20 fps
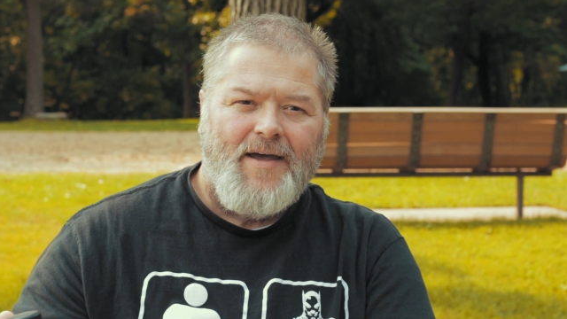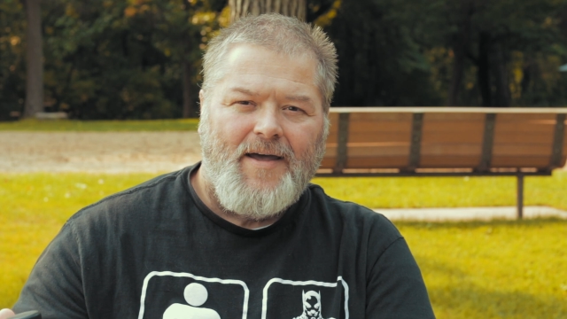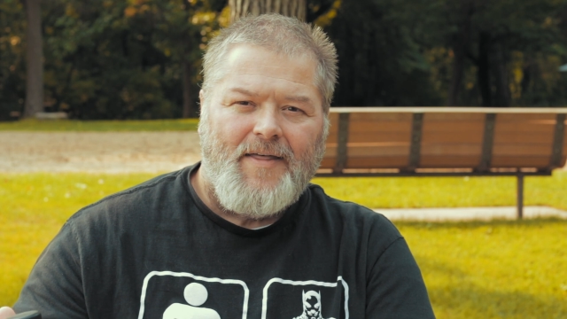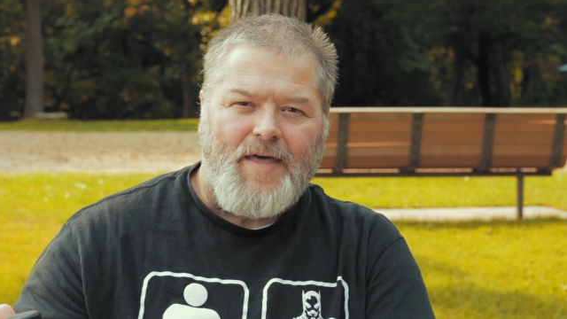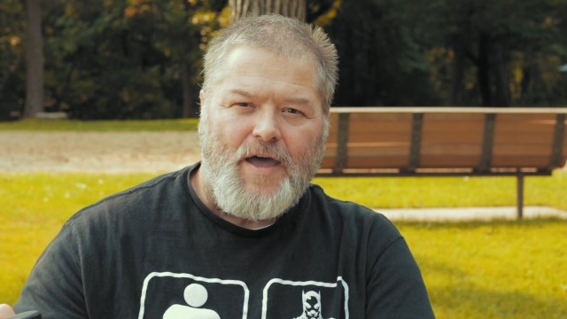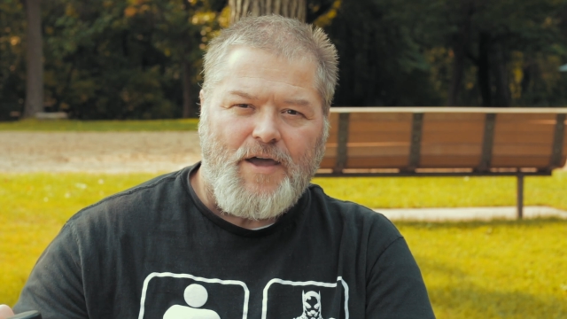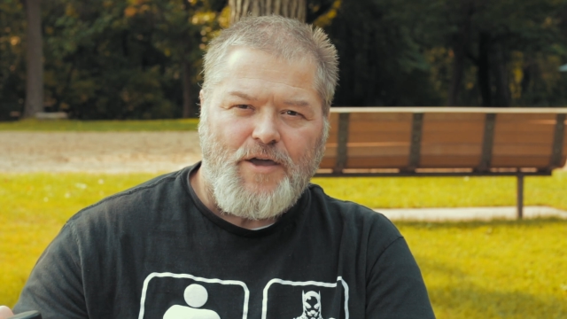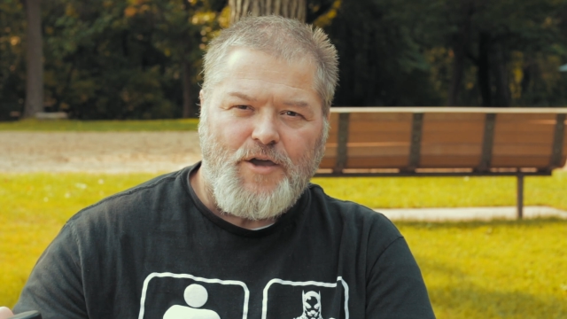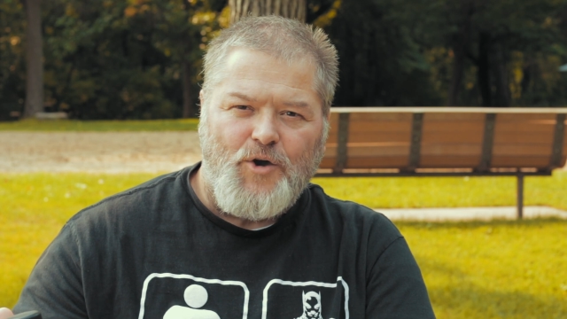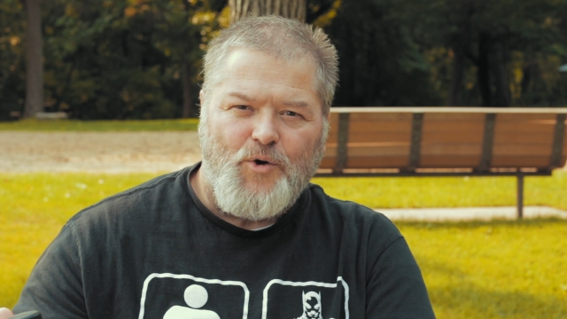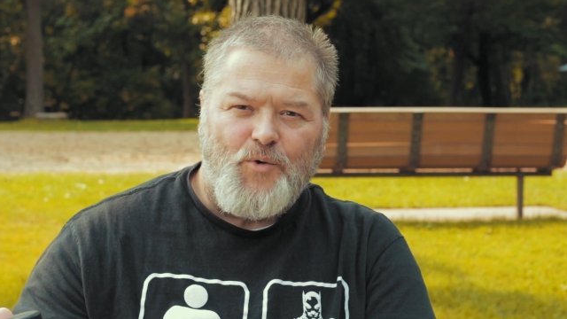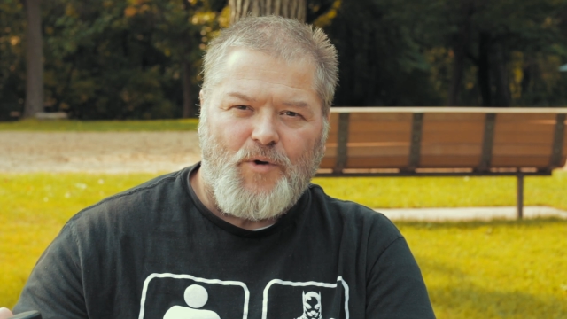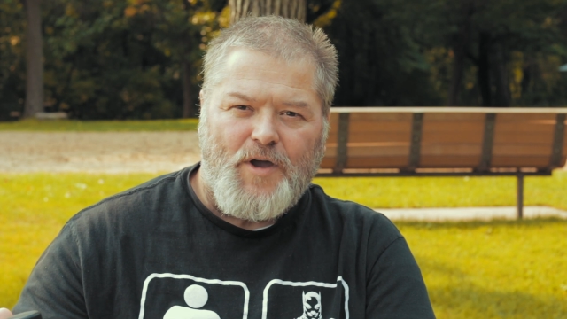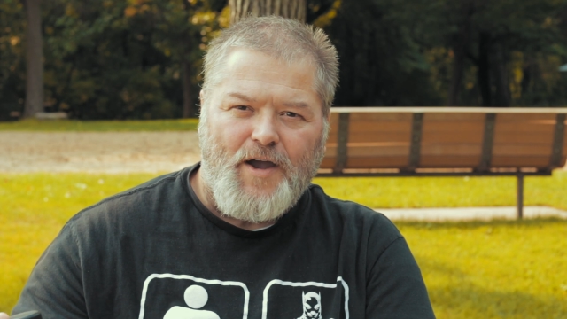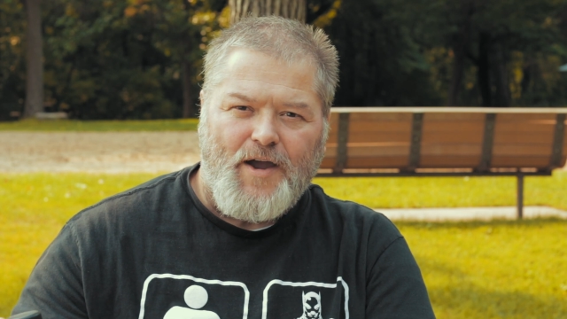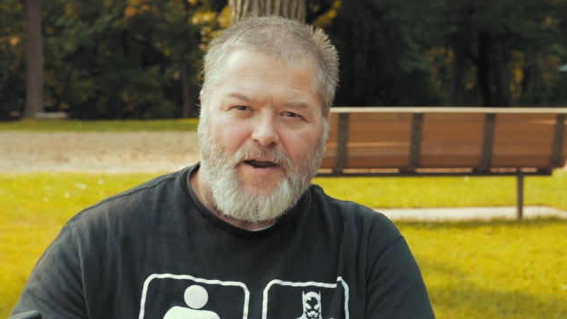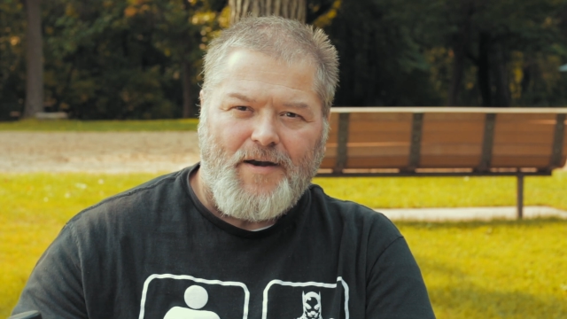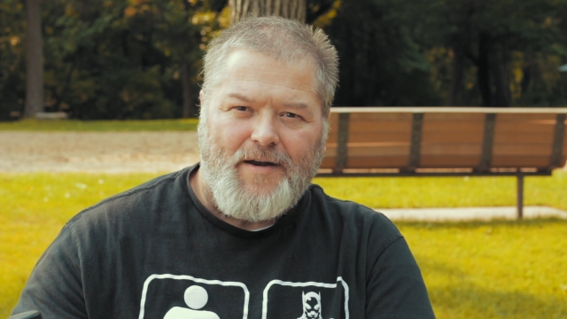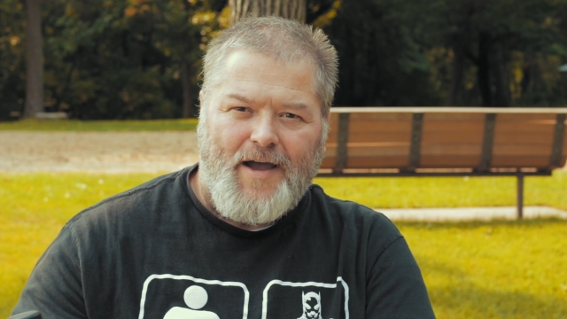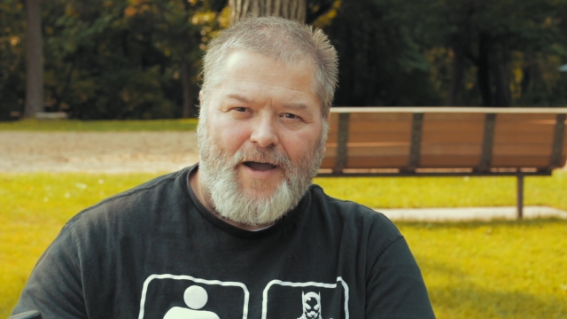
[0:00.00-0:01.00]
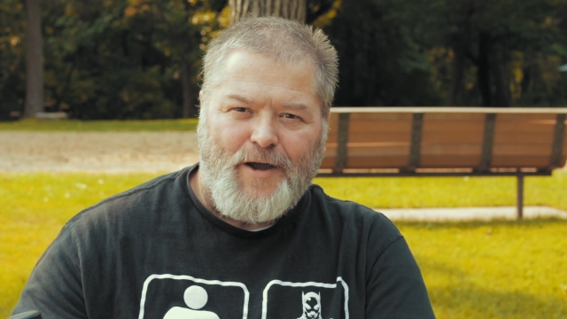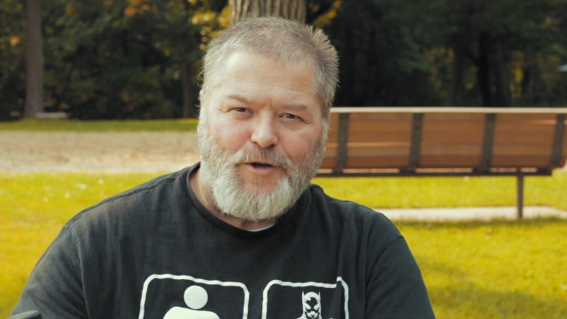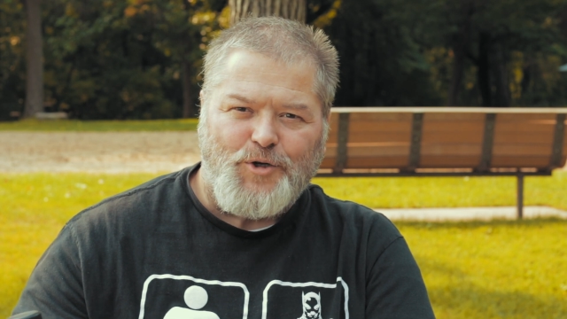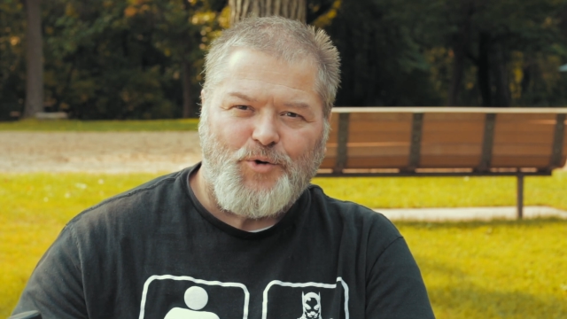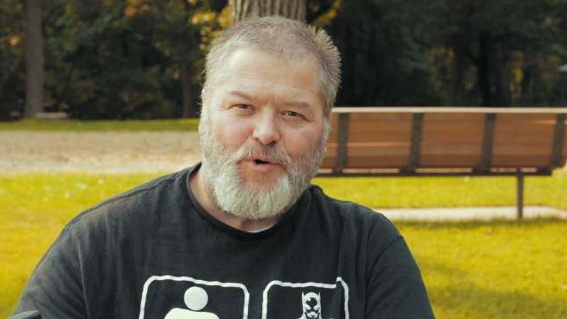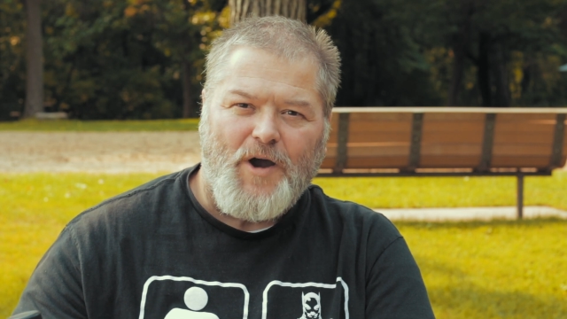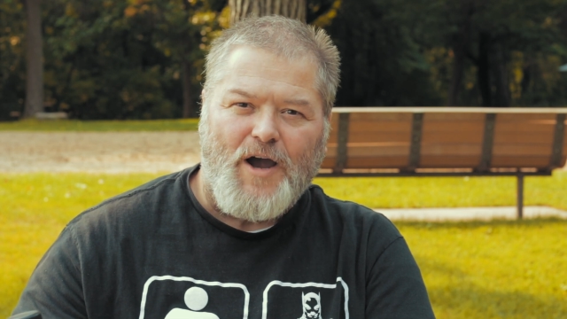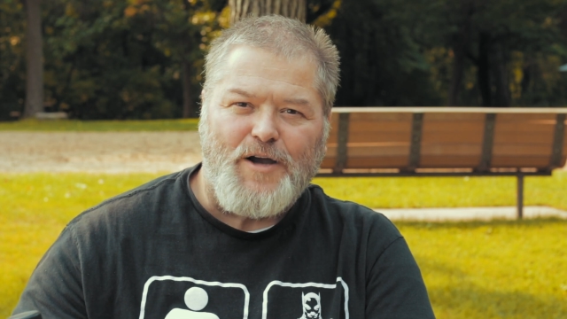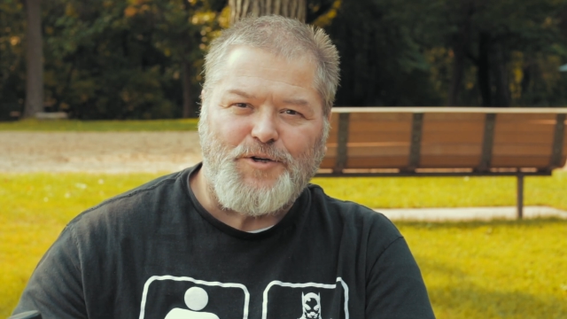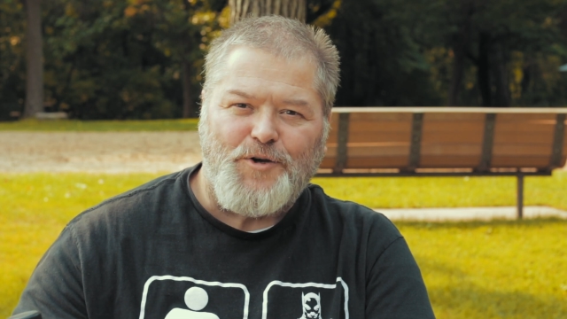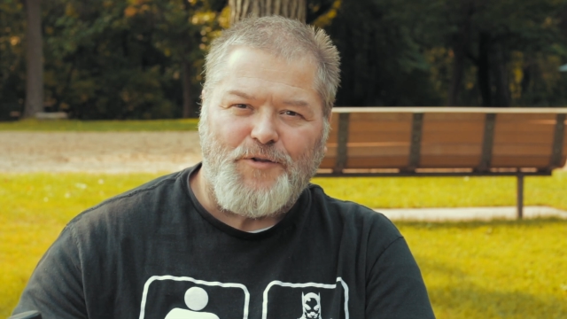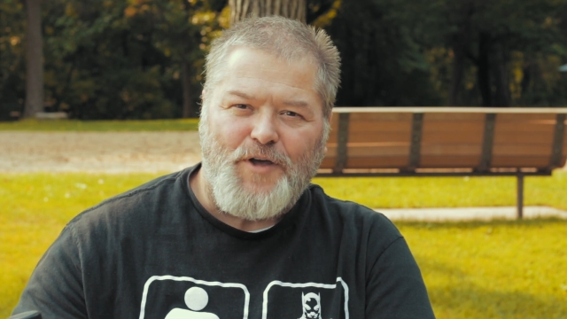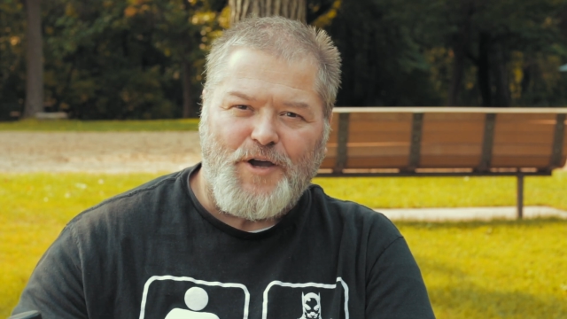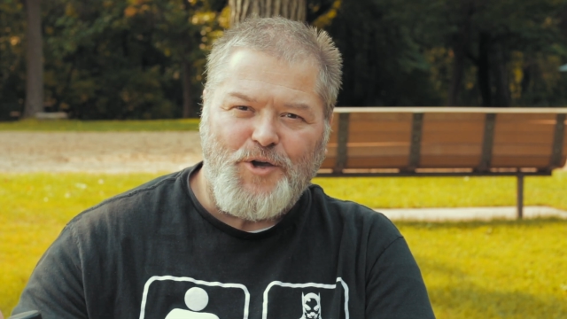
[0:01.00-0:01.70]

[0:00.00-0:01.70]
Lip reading: that you can treasure,